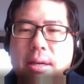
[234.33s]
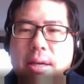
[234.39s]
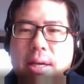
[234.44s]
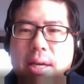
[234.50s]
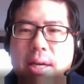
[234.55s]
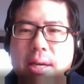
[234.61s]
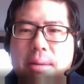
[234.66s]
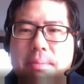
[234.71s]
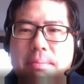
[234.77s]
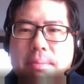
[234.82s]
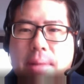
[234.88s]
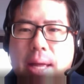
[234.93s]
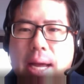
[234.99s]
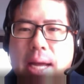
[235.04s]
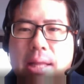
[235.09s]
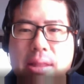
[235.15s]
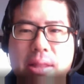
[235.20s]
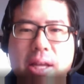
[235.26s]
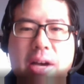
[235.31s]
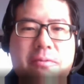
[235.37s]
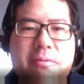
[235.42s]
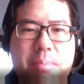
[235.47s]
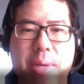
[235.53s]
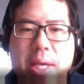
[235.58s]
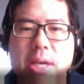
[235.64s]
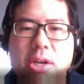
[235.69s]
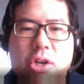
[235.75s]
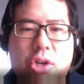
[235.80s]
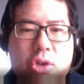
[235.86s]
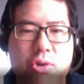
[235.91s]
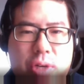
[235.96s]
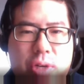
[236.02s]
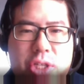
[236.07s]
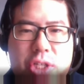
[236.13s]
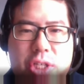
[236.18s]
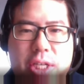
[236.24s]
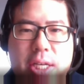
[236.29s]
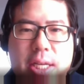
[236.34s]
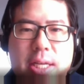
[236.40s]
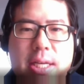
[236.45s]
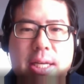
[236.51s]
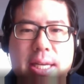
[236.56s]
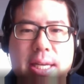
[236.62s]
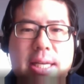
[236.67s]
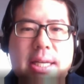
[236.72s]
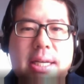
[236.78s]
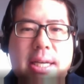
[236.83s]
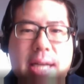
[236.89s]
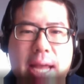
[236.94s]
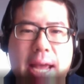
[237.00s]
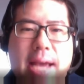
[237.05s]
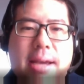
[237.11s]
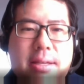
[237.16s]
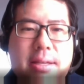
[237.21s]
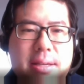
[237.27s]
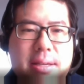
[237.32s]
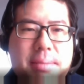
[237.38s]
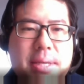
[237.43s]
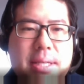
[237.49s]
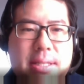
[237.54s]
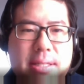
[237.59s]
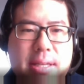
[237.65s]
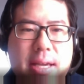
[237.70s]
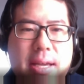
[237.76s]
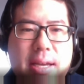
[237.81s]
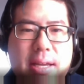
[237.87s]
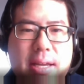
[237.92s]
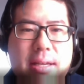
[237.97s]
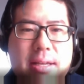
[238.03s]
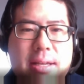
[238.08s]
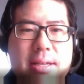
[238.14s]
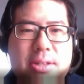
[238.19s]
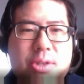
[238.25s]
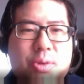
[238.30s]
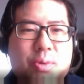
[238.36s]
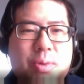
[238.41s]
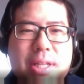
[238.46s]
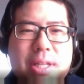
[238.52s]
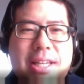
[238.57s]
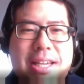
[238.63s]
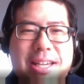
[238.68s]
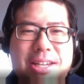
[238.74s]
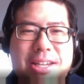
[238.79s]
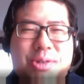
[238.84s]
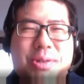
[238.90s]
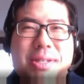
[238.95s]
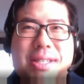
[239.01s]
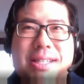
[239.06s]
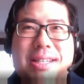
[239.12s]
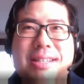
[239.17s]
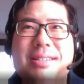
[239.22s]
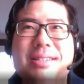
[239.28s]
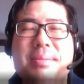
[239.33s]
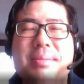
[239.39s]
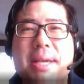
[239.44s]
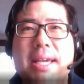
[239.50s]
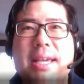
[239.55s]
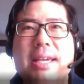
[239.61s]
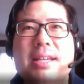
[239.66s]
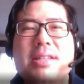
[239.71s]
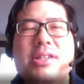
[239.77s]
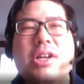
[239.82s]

I love being a Christian in an academic setting. It's really interesting to me. It's